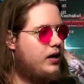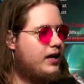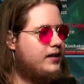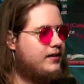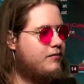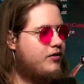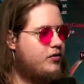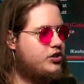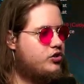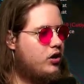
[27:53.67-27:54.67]
And I'm
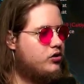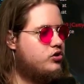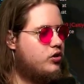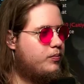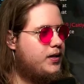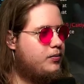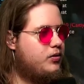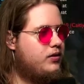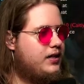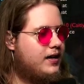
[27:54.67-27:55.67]
very strong, so
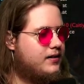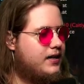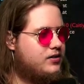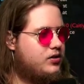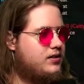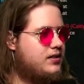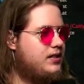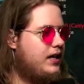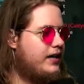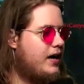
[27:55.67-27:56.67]
people, yeah, as you can see,
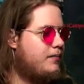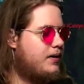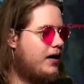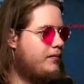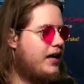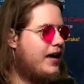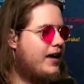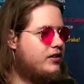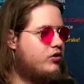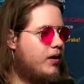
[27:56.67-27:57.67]
like I'm a
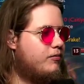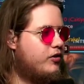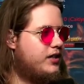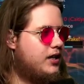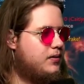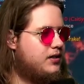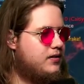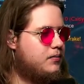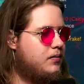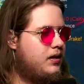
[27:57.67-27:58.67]
head crab for the enemy
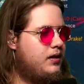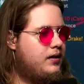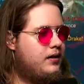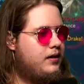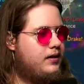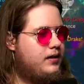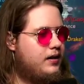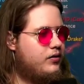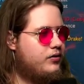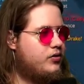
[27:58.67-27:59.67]
team.
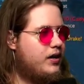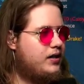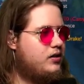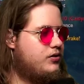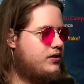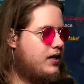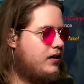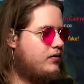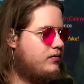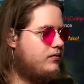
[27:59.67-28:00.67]
Now the dragon
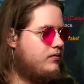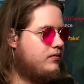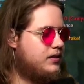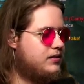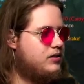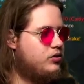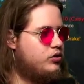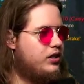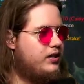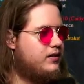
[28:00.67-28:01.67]
down. This is
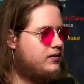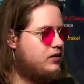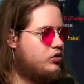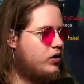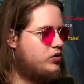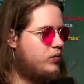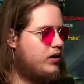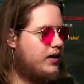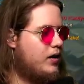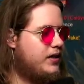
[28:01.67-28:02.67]
usually the situation where
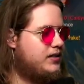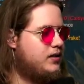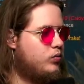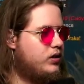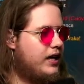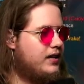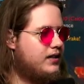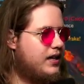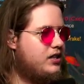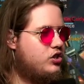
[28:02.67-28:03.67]
now my team will get
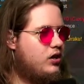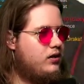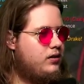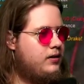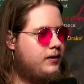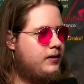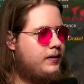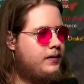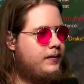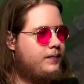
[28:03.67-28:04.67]
engaged on.
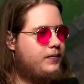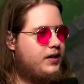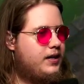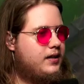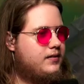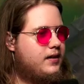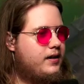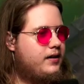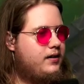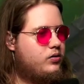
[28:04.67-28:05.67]
And
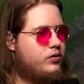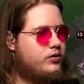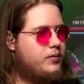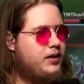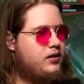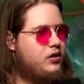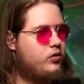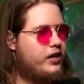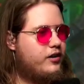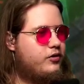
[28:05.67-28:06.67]
Xayah, ultimate, no
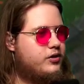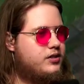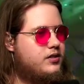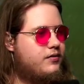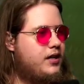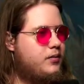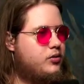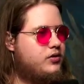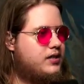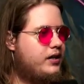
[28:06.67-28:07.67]
Gale Force is
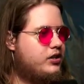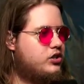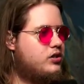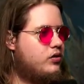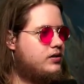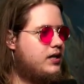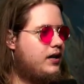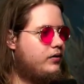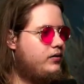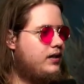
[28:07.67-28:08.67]
available. Xayah just goes
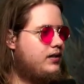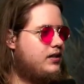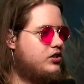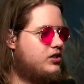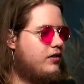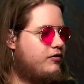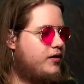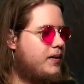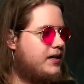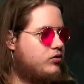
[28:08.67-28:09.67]
down, and here Seraphine
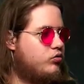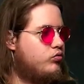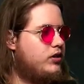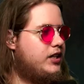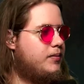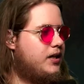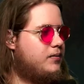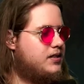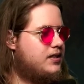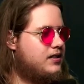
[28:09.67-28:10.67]
makes a really big
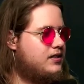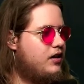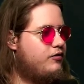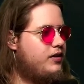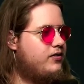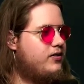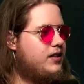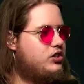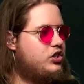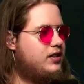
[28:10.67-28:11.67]
mistake. Seraphine
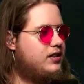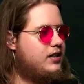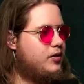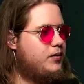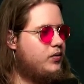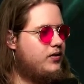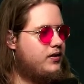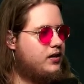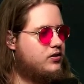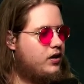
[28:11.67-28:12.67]
thinks she can kill me with
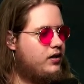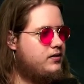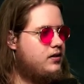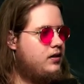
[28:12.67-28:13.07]
the exhaust.